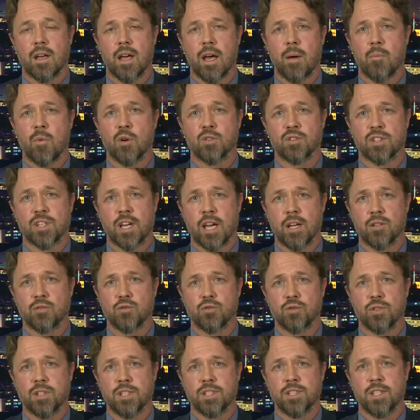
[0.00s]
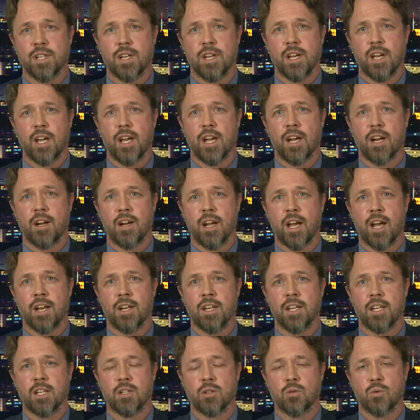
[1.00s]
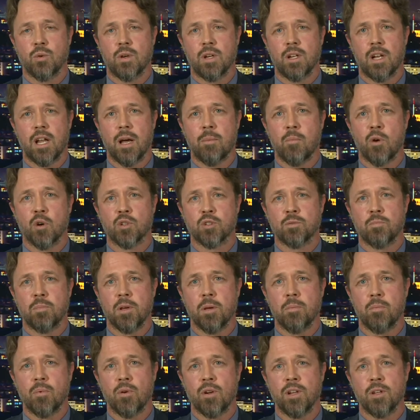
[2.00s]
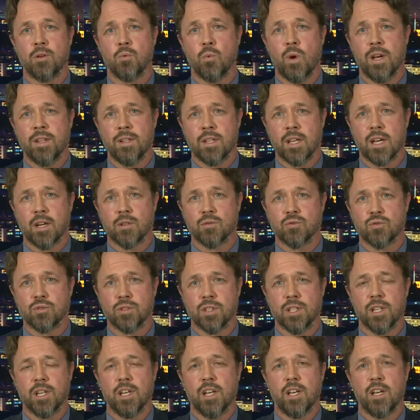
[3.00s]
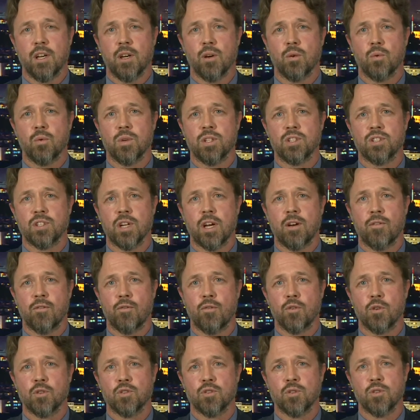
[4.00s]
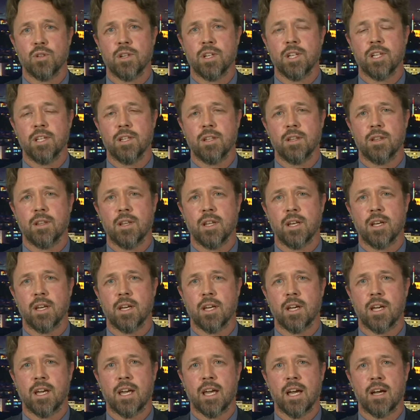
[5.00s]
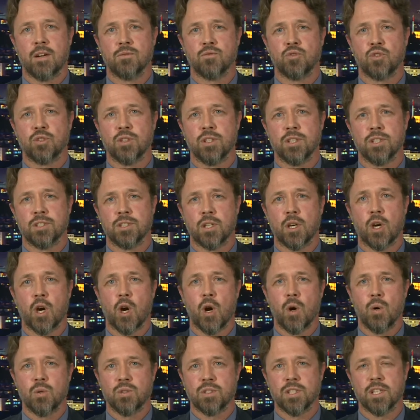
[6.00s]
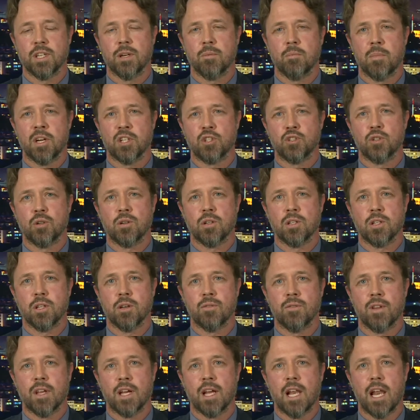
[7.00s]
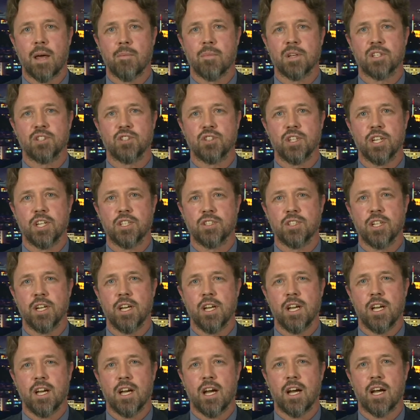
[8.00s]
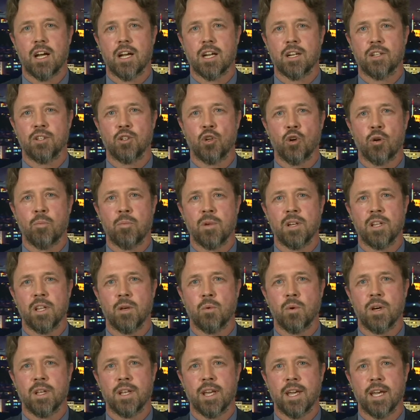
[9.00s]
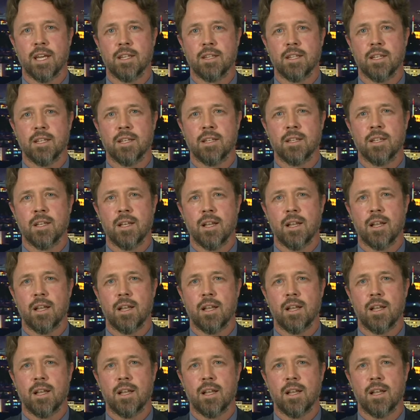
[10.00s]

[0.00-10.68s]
amongst countries, are unequal amongst people in one country, which unfortunately the countries causing majority of the climate change are normally the one getting